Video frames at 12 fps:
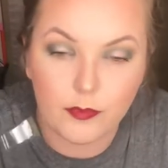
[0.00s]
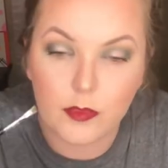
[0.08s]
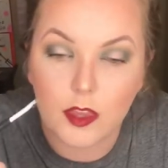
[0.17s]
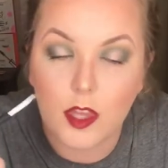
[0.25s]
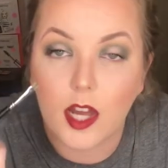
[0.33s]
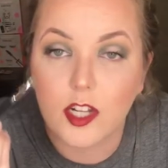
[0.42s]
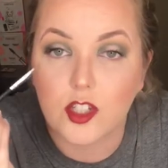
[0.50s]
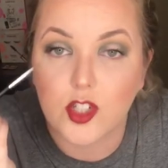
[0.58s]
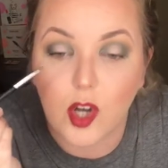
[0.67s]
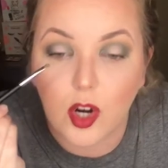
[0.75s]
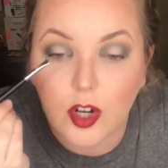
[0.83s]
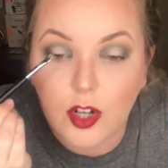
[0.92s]
not as
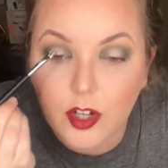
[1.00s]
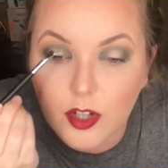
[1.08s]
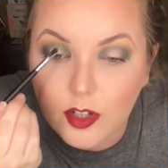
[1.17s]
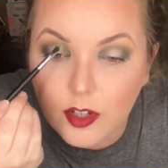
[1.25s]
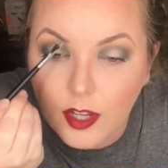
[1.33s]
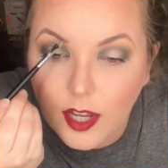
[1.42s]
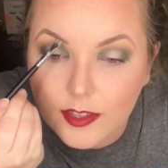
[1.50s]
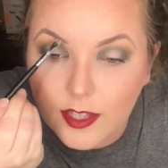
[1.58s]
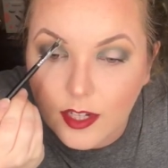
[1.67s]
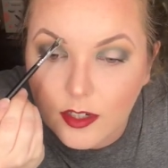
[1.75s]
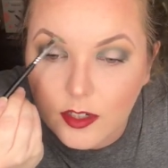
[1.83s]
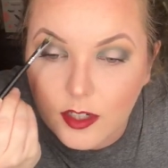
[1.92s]
dark at
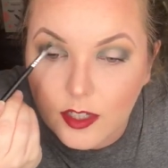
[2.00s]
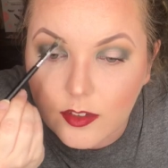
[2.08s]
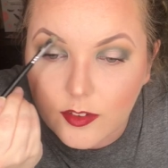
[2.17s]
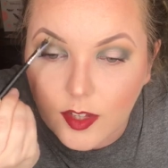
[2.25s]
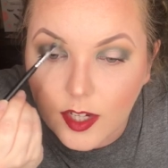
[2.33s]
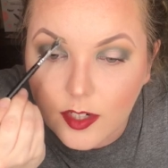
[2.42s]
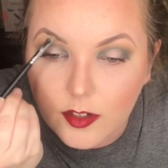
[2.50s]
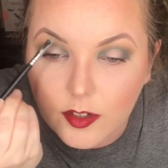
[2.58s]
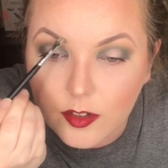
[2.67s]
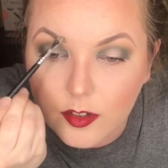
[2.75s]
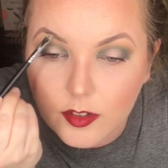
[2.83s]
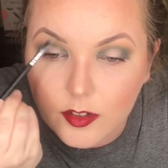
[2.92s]
that inside
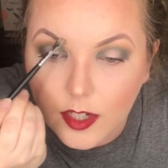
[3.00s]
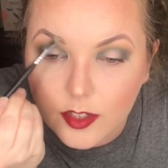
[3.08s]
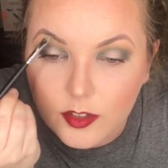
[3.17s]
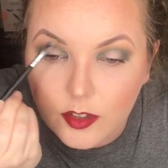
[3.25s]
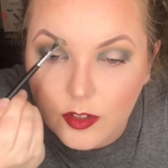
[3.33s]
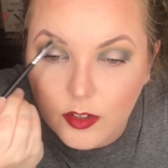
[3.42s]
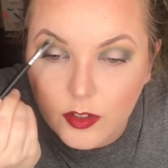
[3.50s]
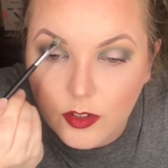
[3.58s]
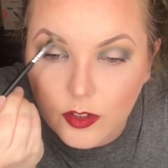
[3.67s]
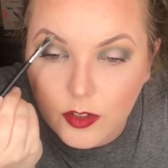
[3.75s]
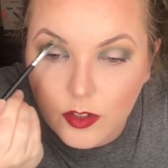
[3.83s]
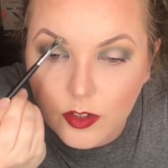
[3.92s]
section.
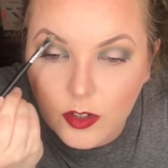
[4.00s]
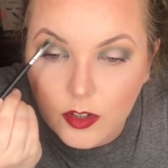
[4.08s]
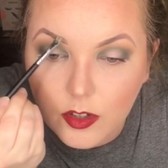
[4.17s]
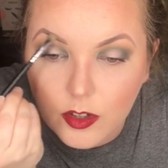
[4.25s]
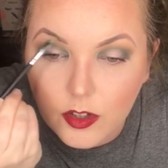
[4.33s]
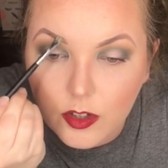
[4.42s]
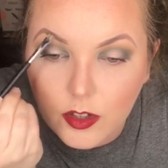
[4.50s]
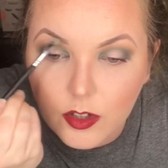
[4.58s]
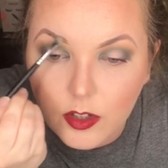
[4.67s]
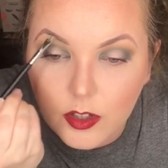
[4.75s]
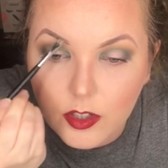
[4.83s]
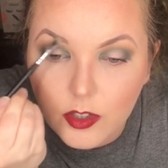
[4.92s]

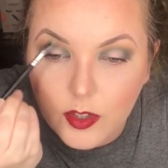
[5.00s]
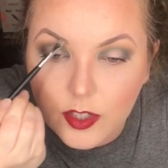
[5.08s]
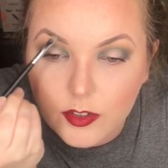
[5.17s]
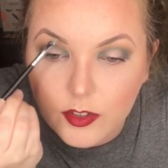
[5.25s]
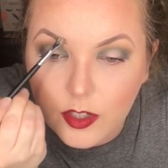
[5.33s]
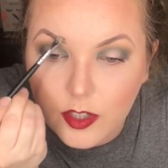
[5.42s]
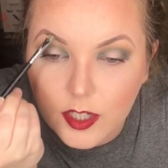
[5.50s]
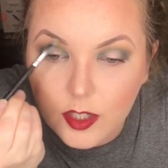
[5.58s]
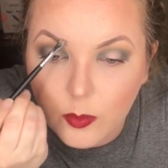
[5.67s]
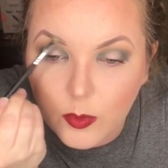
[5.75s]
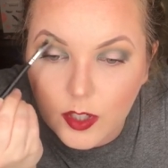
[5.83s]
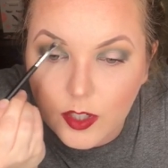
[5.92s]
So I start
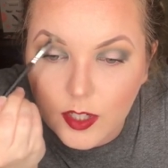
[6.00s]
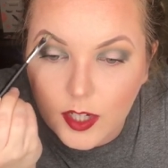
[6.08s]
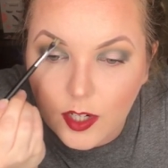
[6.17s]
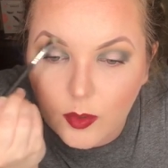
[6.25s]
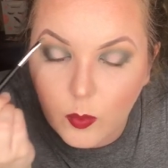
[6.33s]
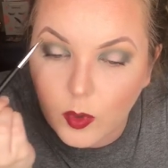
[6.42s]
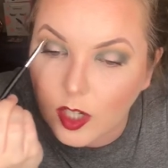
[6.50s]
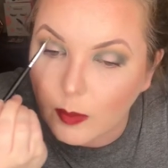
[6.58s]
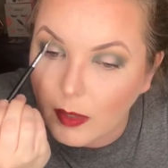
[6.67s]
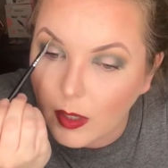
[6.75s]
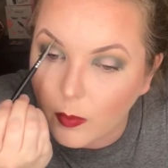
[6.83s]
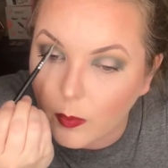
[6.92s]
inward and work
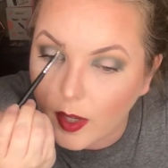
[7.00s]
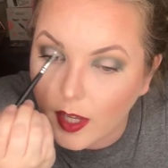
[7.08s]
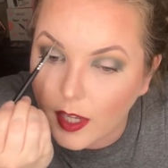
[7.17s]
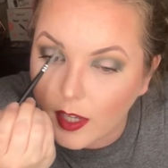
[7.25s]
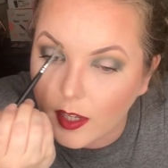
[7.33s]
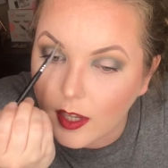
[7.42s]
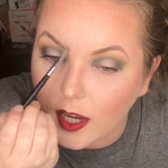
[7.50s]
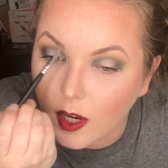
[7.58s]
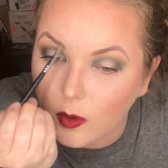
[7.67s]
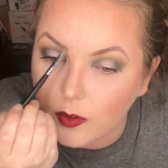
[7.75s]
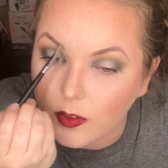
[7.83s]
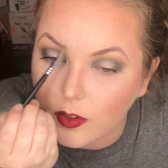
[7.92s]
my way
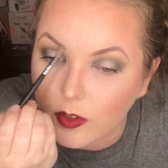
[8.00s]
out.